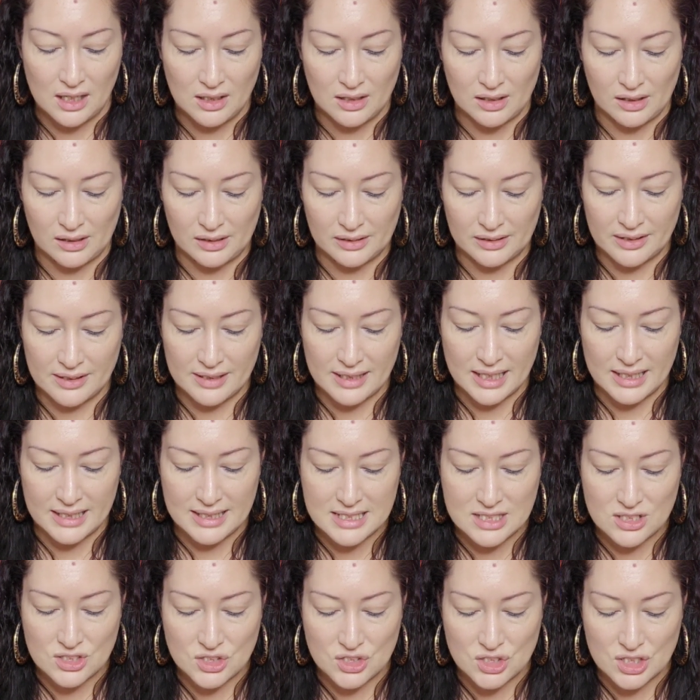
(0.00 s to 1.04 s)
color that
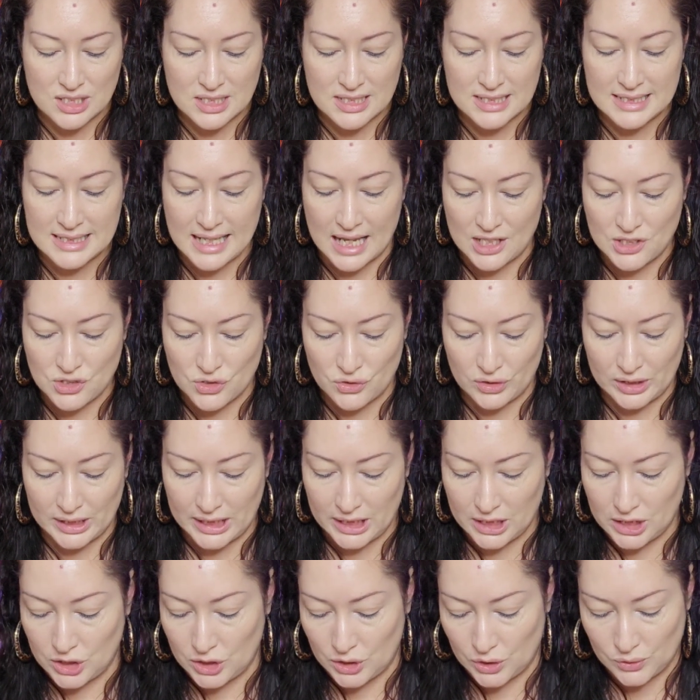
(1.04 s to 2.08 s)
is just naturally
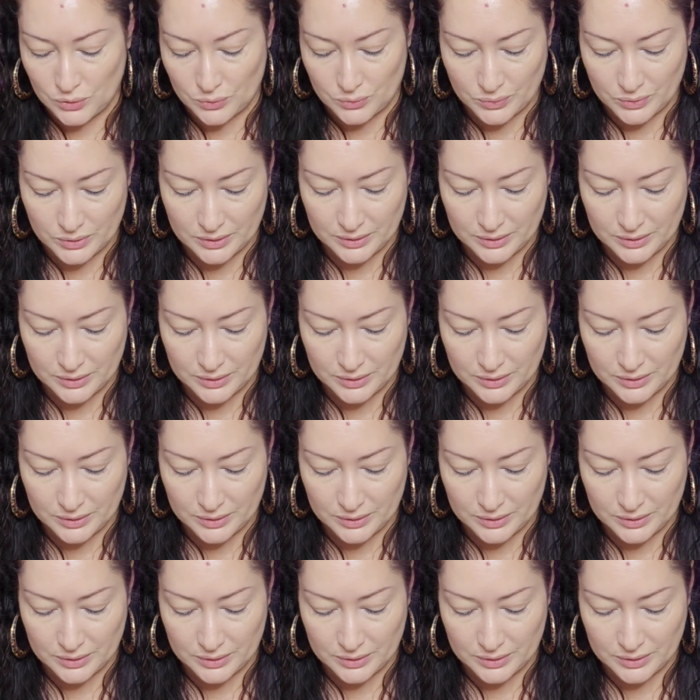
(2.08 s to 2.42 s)
you.